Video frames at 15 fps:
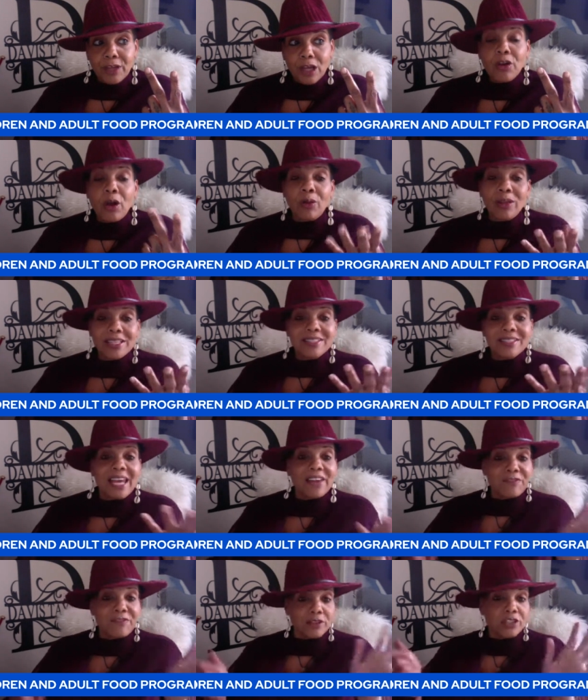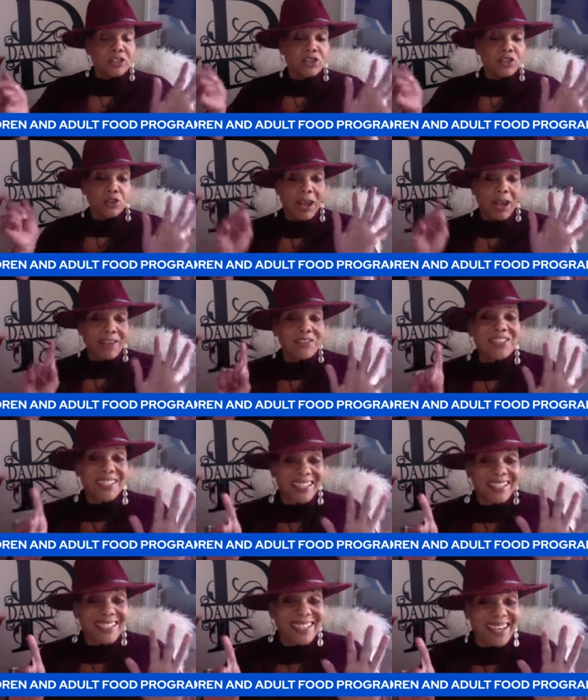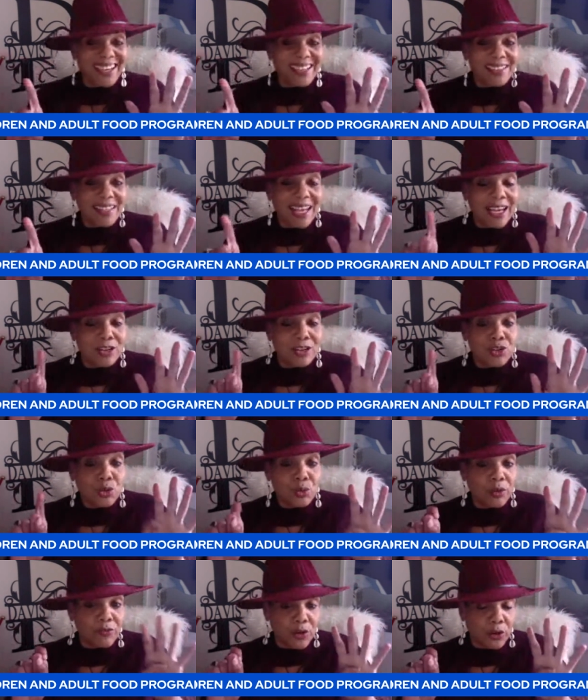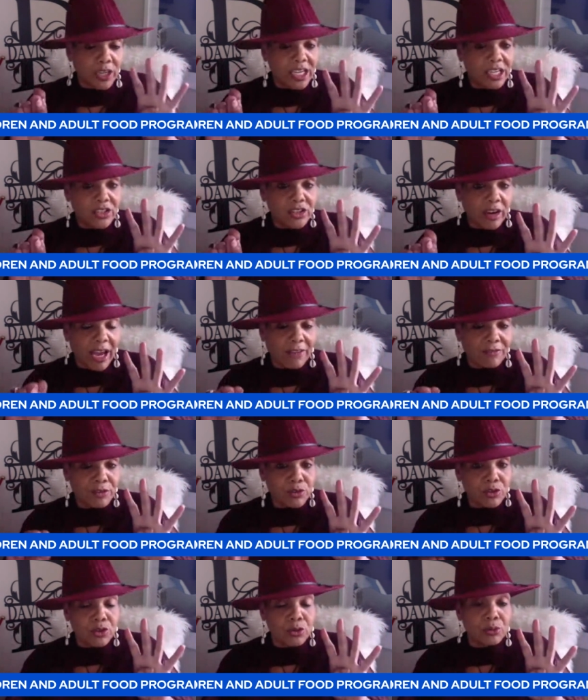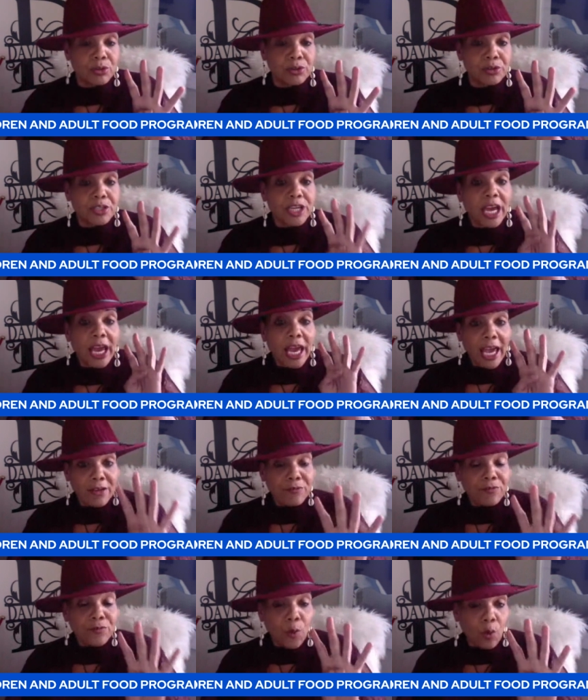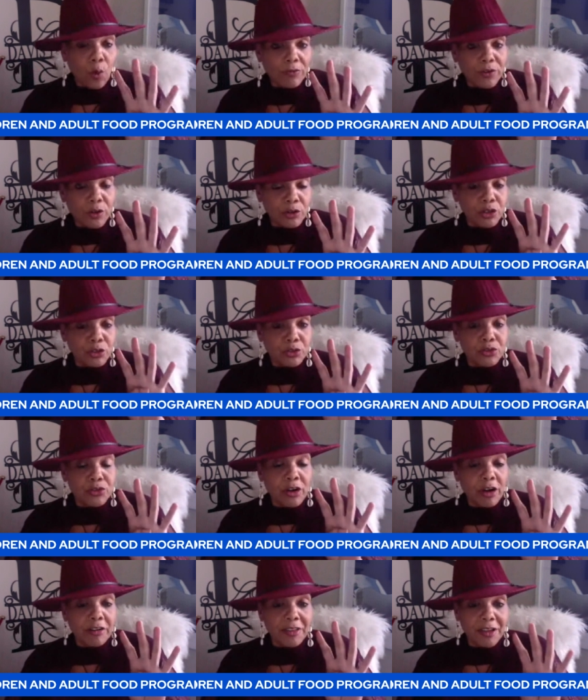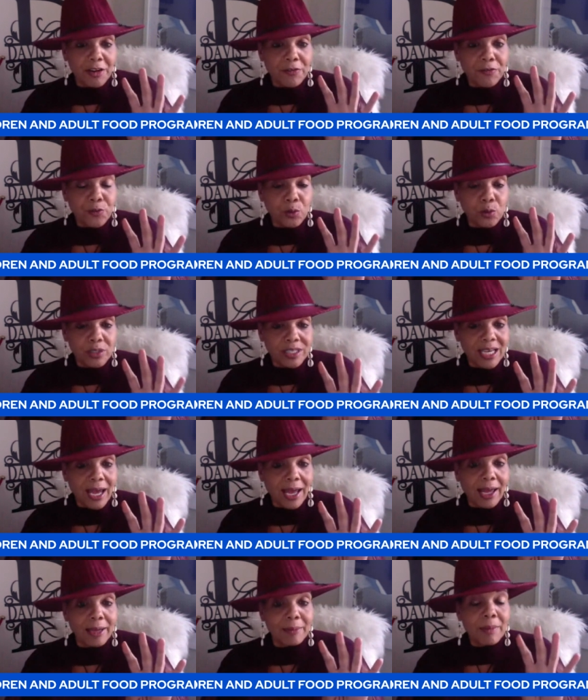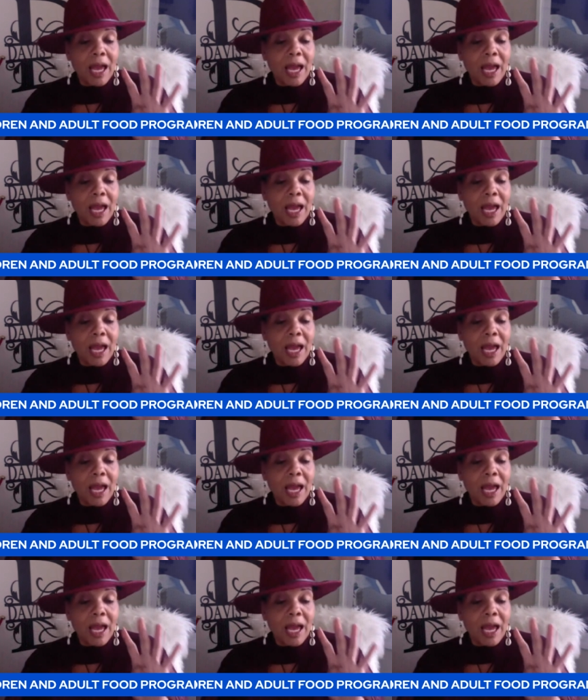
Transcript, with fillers: no, let's say, for instance, you have six kids and two of your kids are after schoolers and four of your children are there full time.